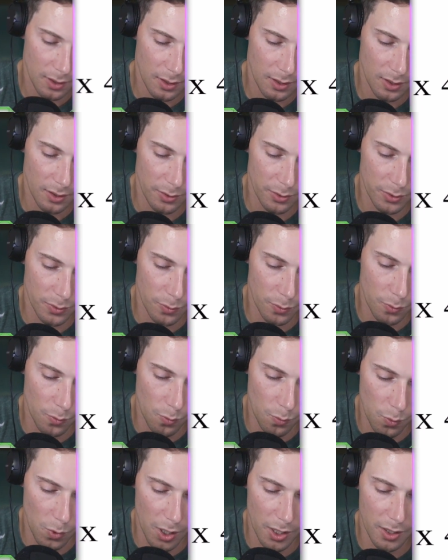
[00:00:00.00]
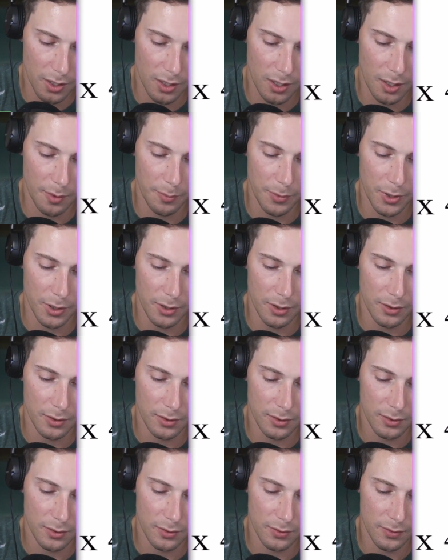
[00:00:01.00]
There's one number
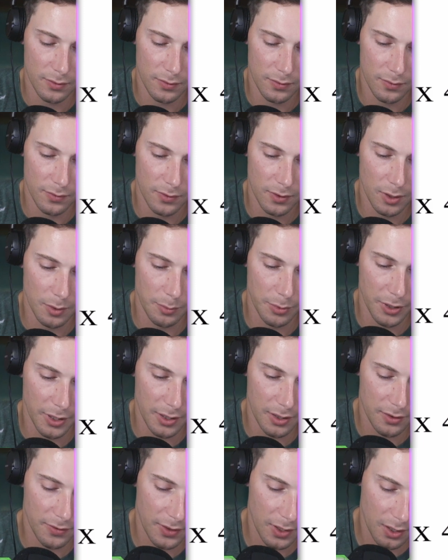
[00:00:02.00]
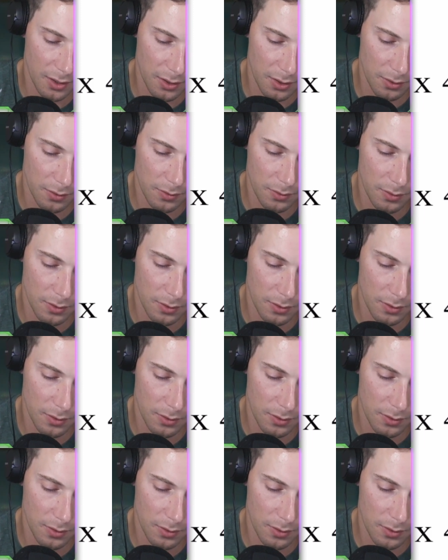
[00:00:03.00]
for place value.